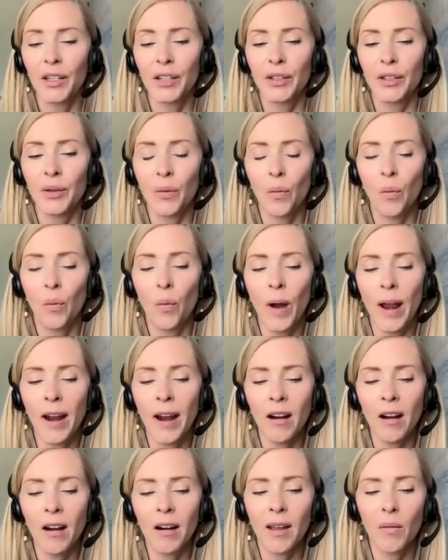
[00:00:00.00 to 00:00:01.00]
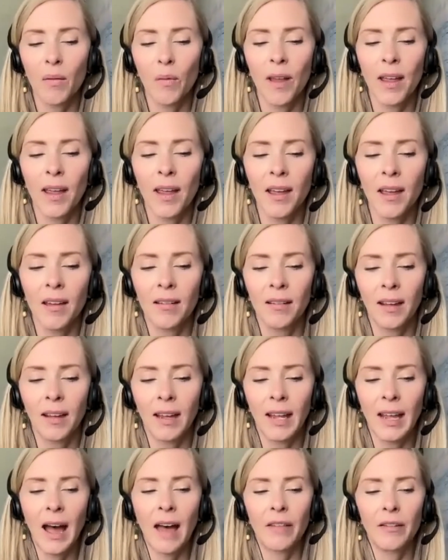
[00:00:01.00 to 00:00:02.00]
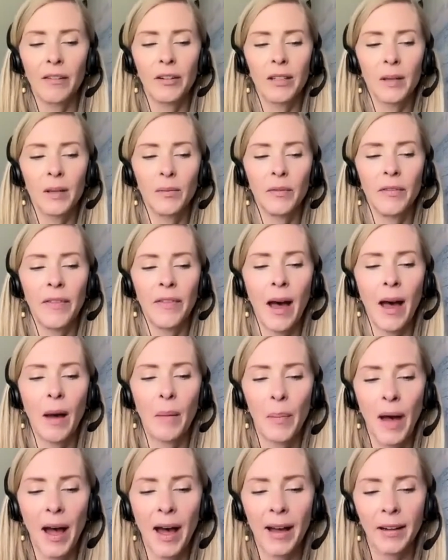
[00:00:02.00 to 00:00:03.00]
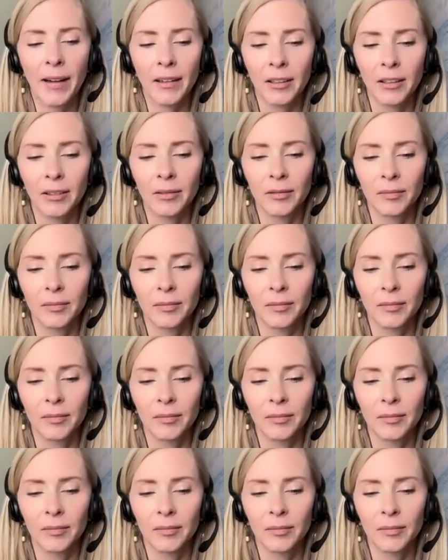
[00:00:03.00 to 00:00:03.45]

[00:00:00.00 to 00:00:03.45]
So where can we gather some of that back,